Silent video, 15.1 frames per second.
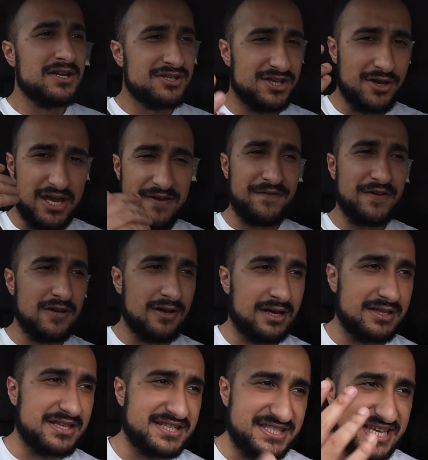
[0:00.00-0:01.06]
So if you look
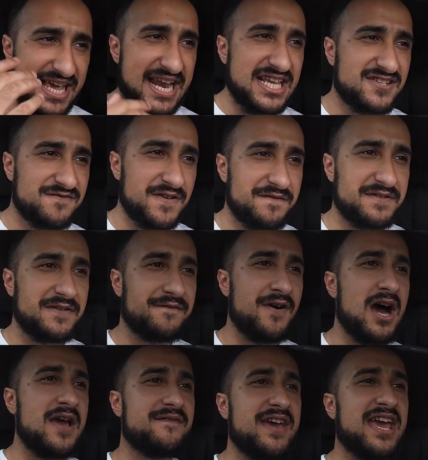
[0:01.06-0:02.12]
at the CLS
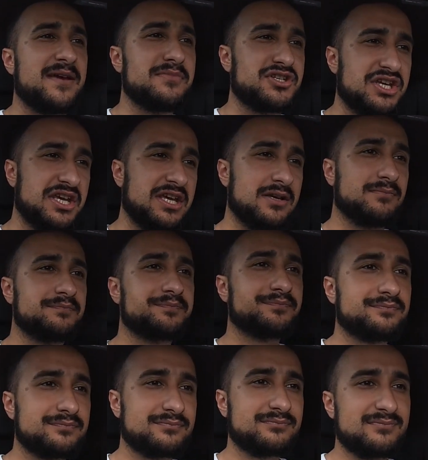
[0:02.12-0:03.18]
55 AMG,
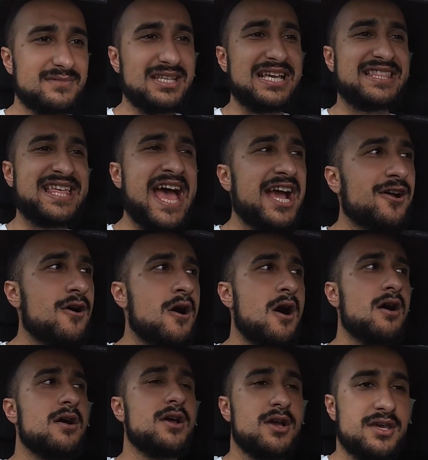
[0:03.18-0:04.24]
that
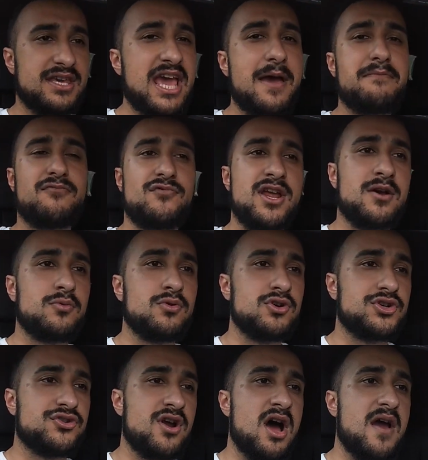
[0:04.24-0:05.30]
car, yep, rear
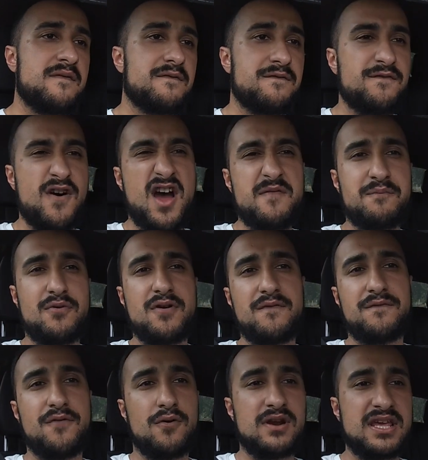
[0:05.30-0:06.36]
wheel drive,
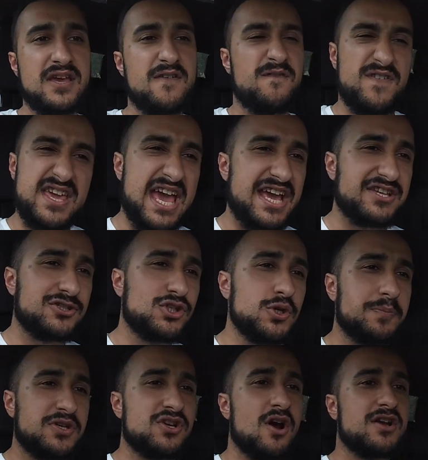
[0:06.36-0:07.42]
5.4 litre V8
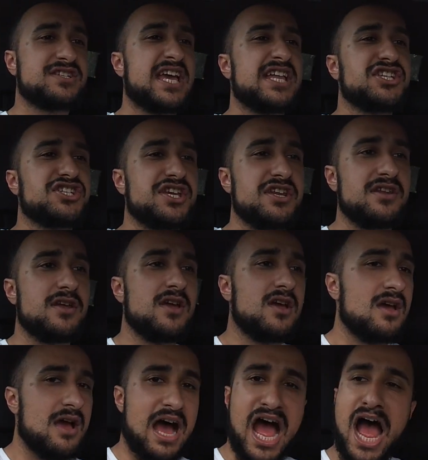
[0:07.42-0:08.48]
supercharged engine,
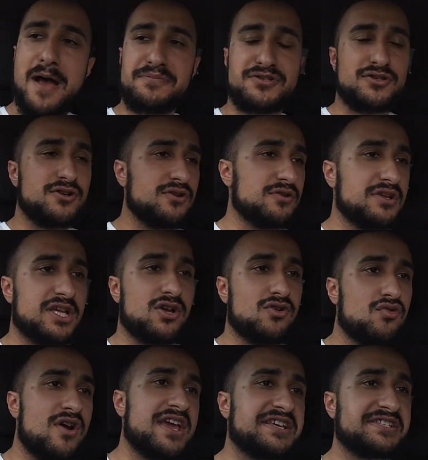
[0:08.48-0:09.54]
absolutely
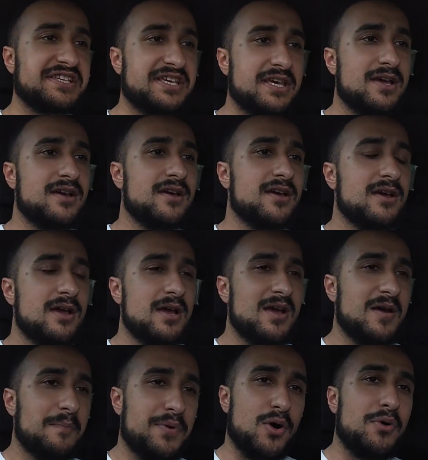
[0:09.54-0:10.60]
crazy.
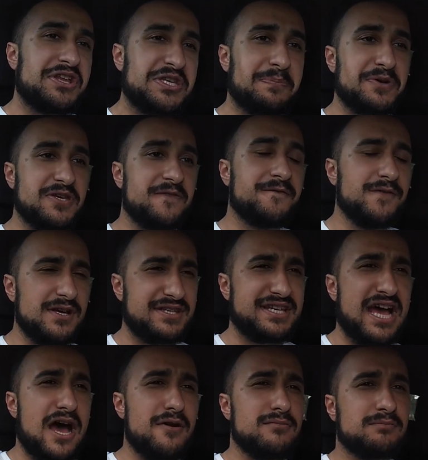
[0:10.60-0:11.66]
But when you put your foot
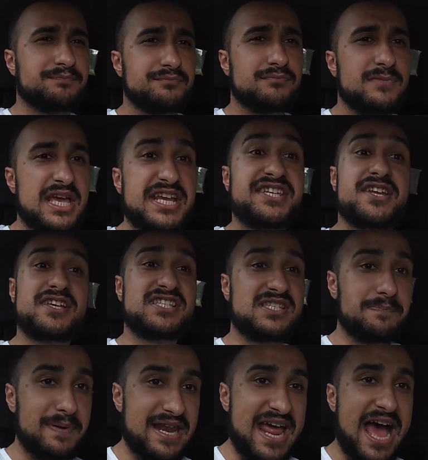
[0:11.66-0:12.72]
down, it does
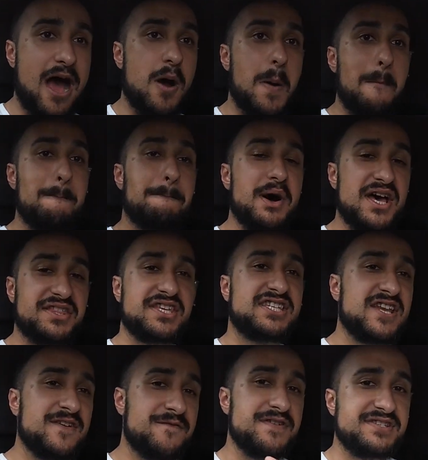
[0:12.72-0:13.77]
spin out. But the
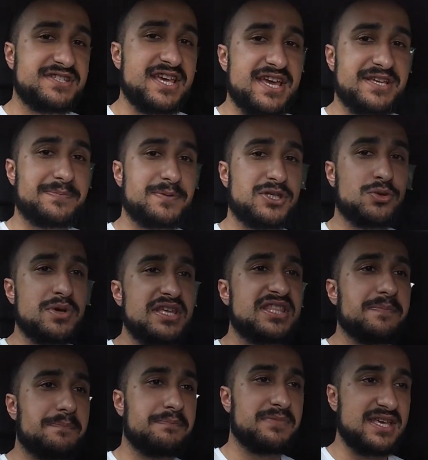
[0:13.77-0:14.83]
difference is
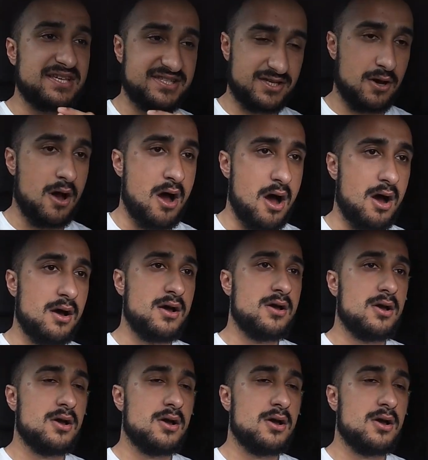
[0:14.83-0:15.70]
between this car